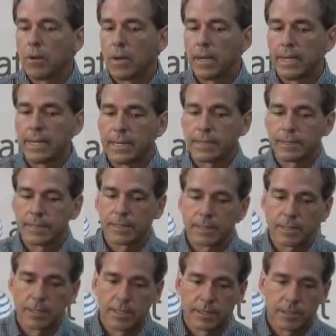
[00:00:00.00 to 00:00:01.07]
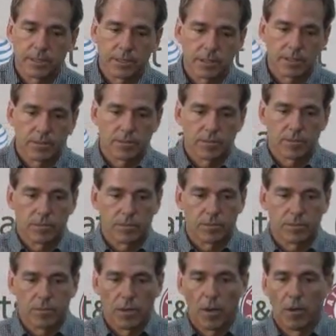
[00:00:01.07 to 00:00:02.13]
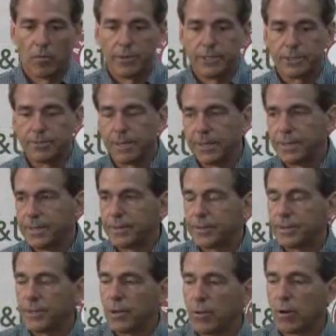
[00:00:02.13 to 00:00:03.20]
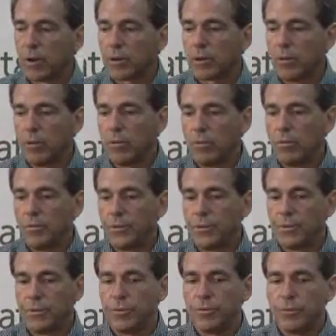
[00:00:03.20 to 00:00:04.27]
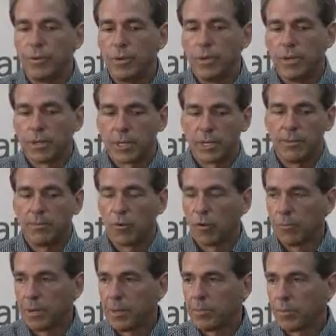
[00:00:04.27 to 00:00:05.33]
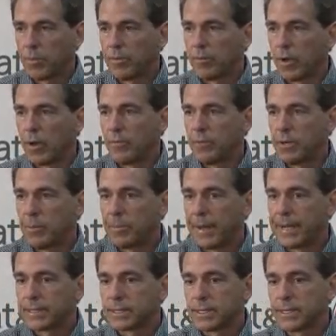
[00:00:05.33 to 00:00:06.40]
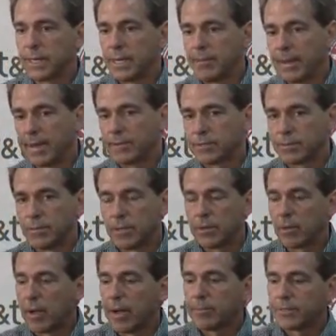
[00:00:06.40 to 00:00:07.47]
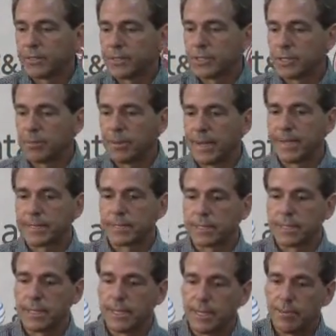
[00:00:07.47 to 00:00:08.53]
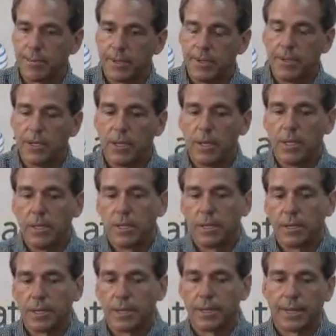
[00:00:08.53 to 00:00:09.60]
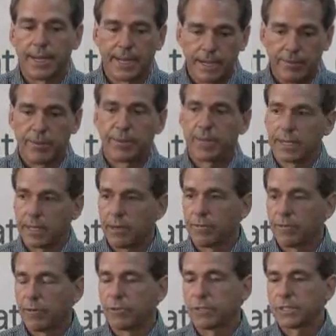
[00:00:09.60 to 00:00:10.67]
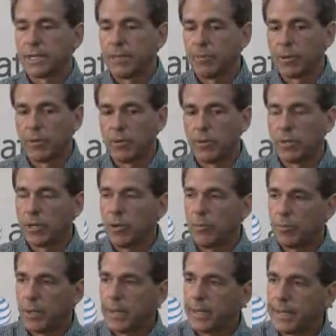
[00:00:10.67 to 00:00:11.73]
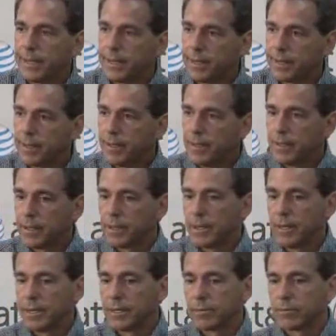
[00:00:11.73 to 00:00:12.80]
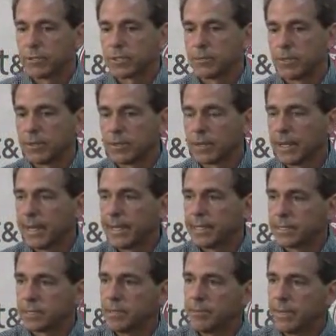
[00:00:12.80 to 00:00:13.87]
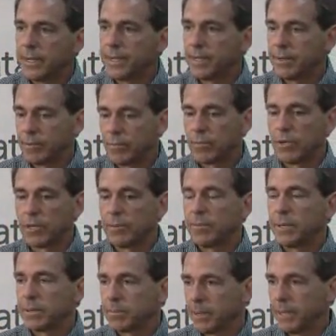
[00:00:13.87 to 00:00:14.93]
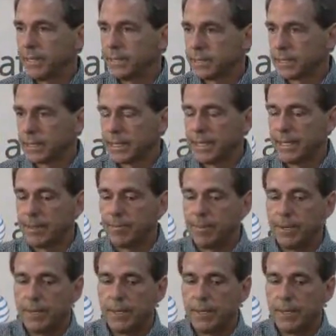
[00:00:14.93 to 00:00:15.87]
Well, I think that it's always been, you know, our goal to get more people involved in the passing game, have some other options in the passing game. And I even think in the first game when Julio played, there were some other guys that made really big plays in the game.